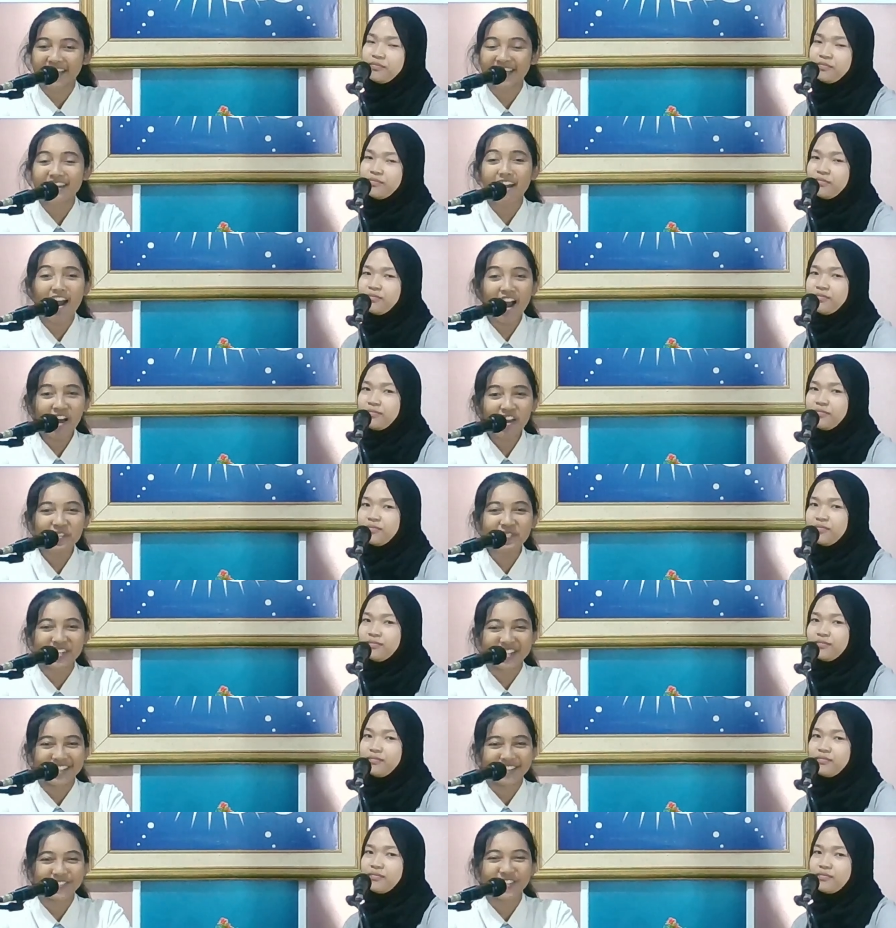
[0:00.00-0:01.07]
Speaker 1: an
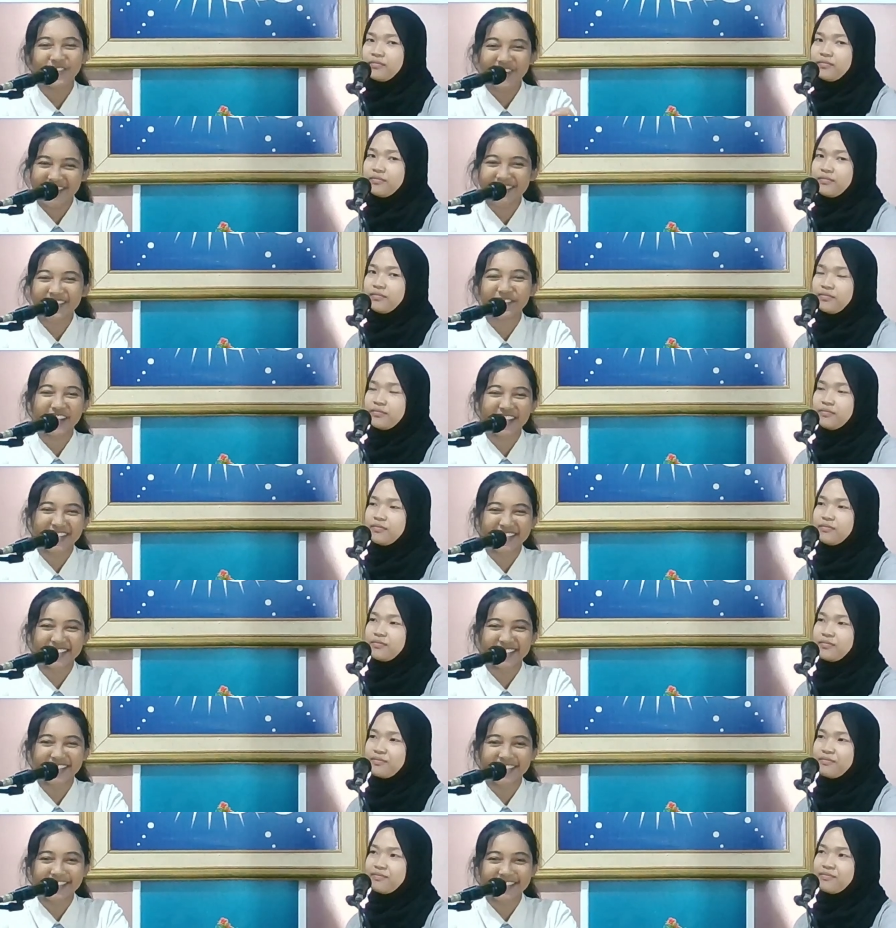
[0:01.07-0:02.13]
alumni from SMK Negeri
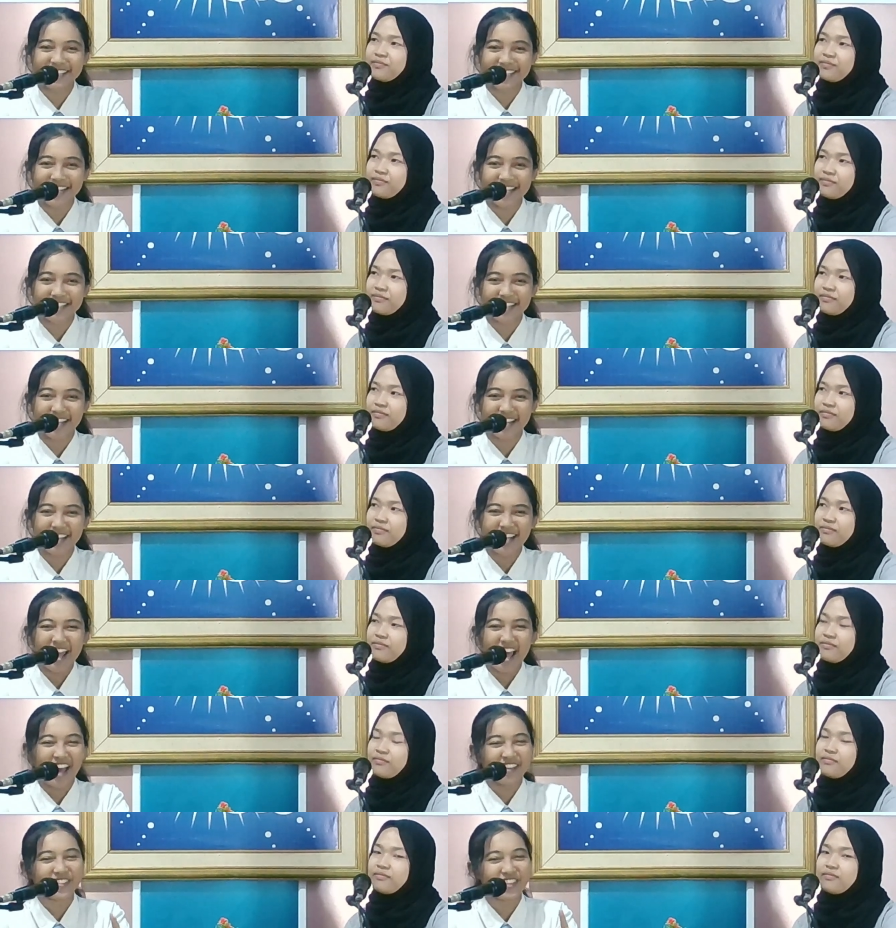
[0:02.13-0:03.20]
Tiga Singaraja.
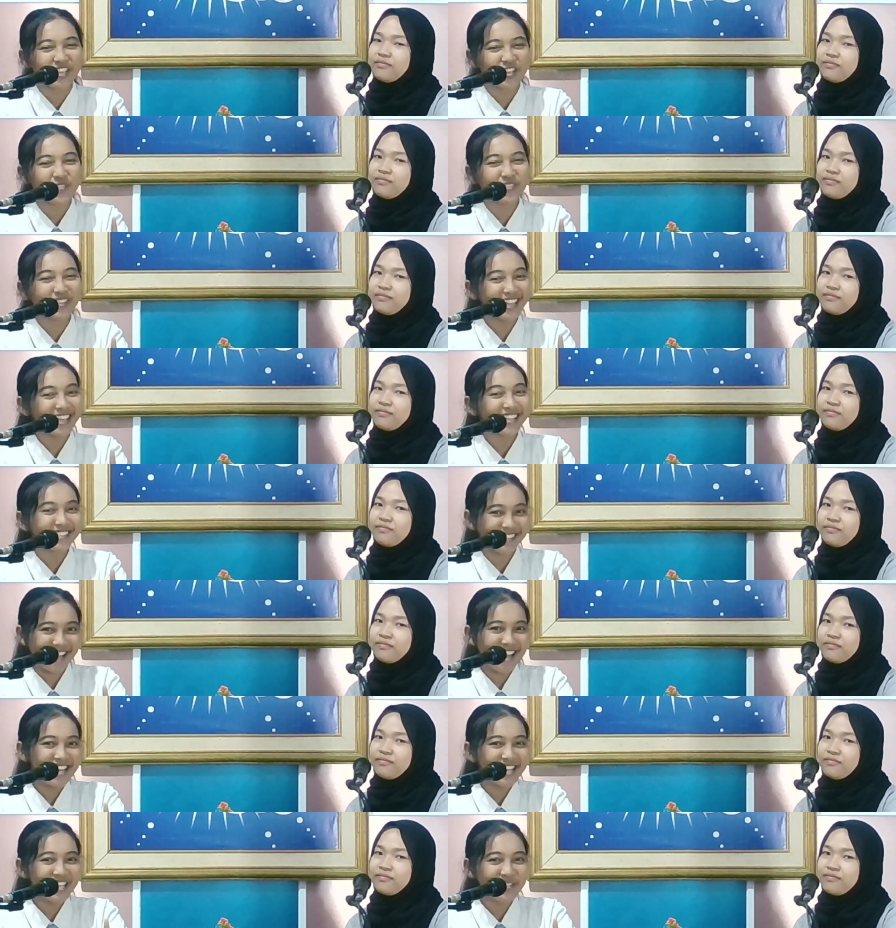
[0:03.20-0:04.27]
I think you're really
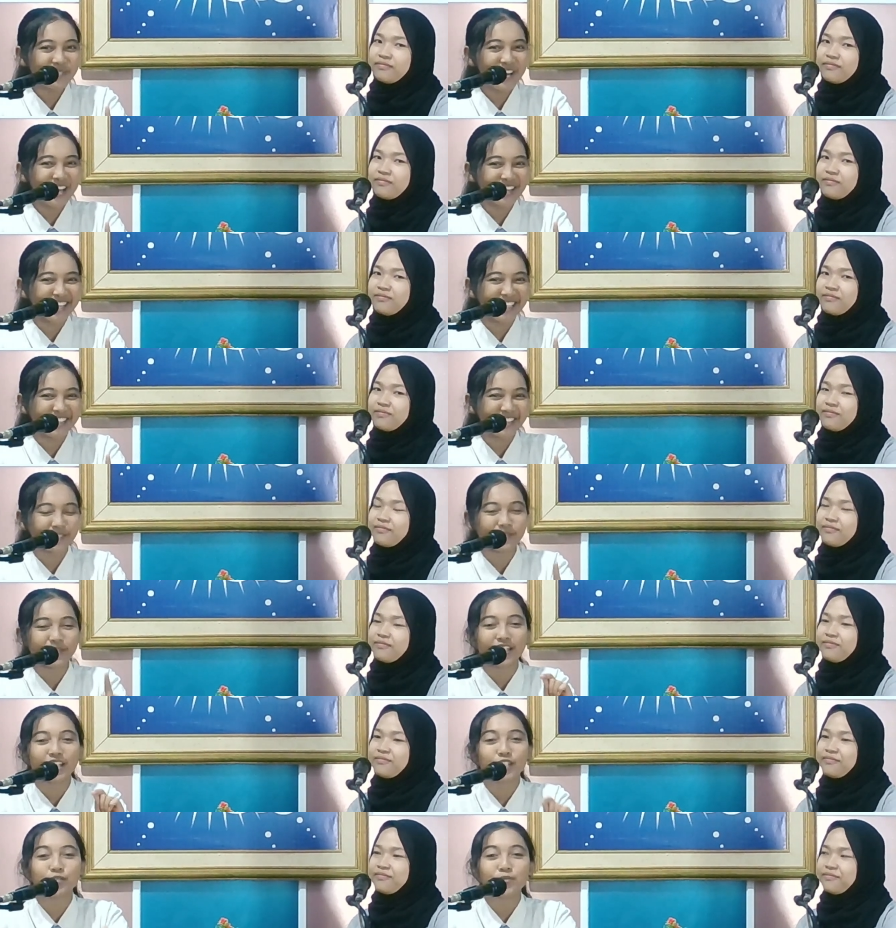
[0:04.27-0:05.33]
excited about it
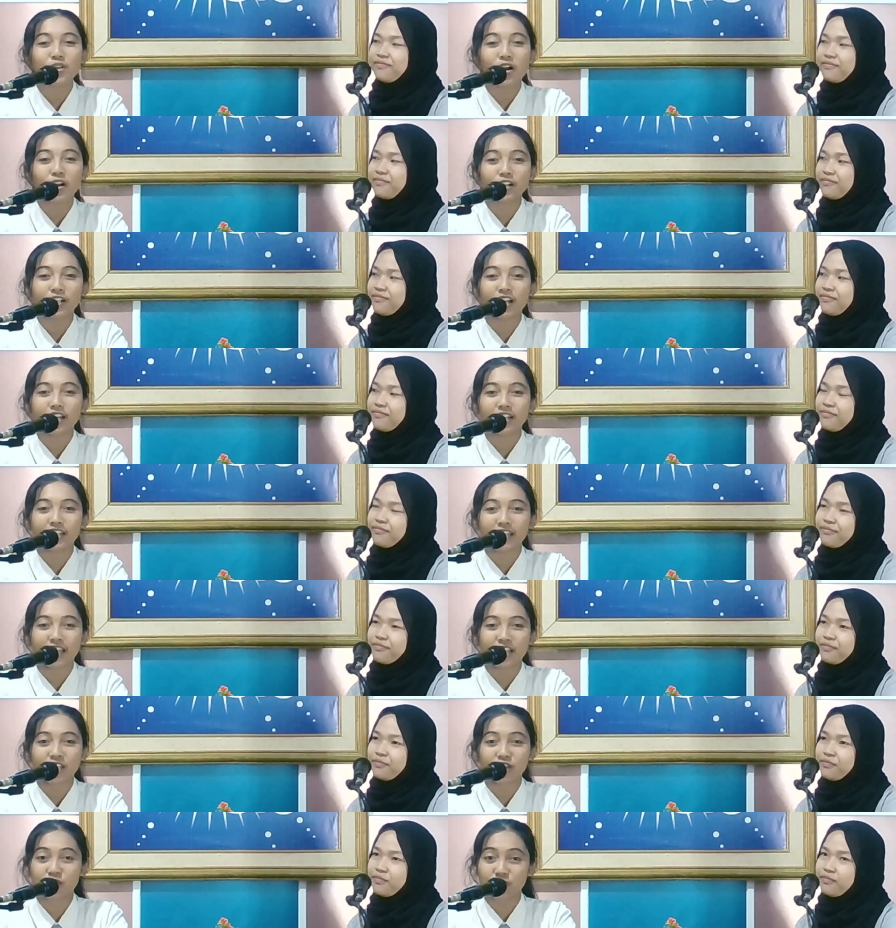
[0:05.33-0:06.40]
because we are gonna
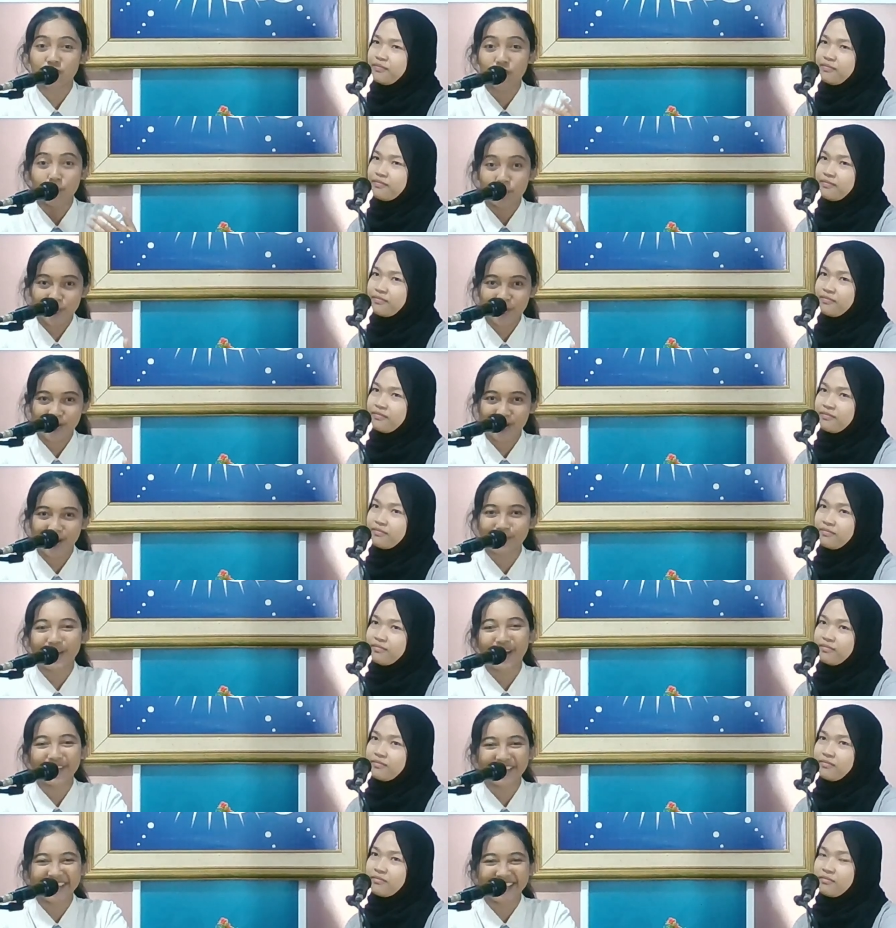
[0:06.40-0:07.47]
getting to know more
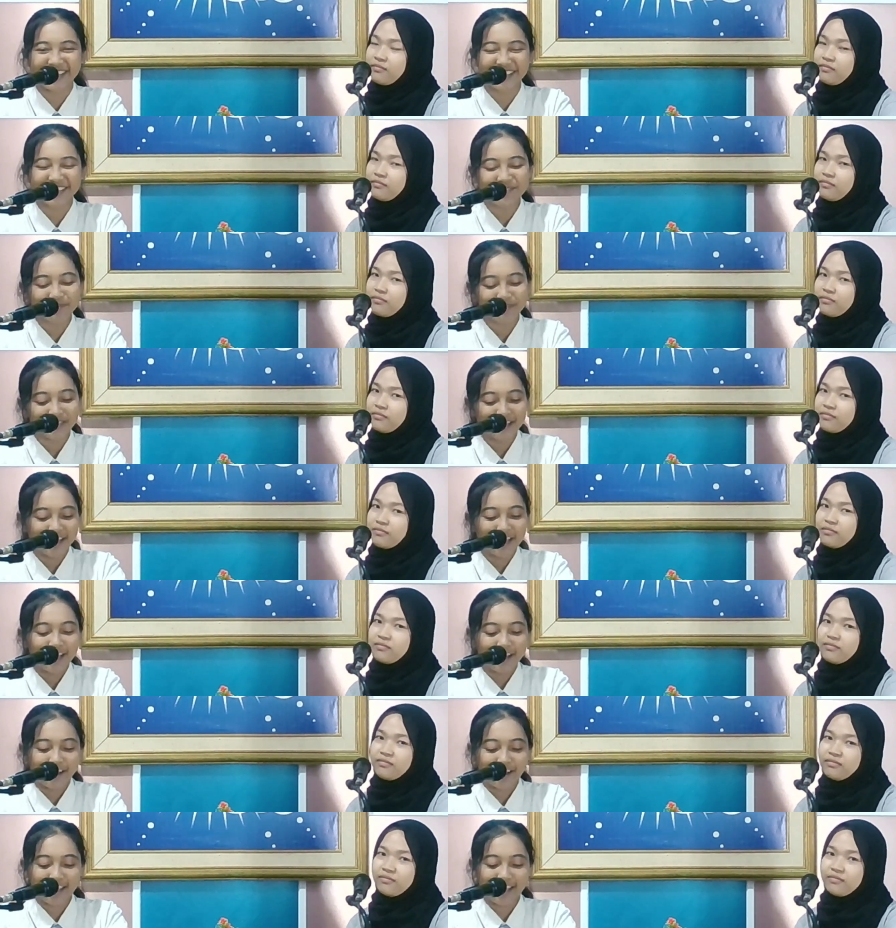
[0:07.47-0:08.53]
about her.
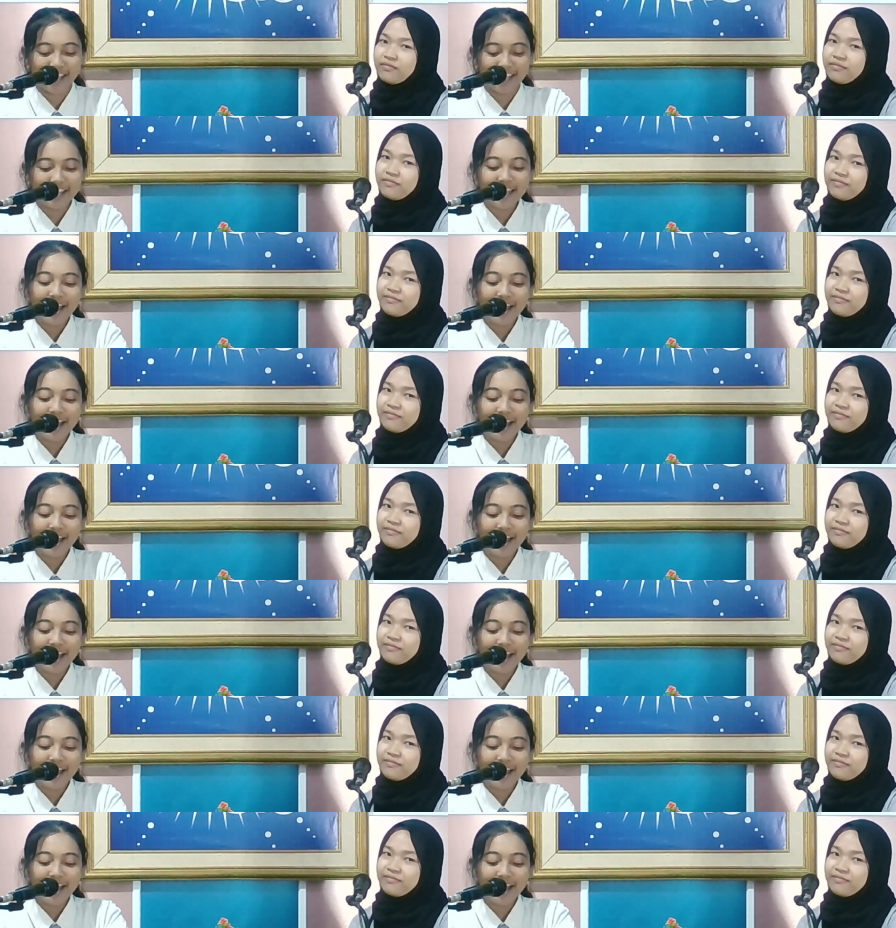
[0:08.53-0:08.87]
Okay,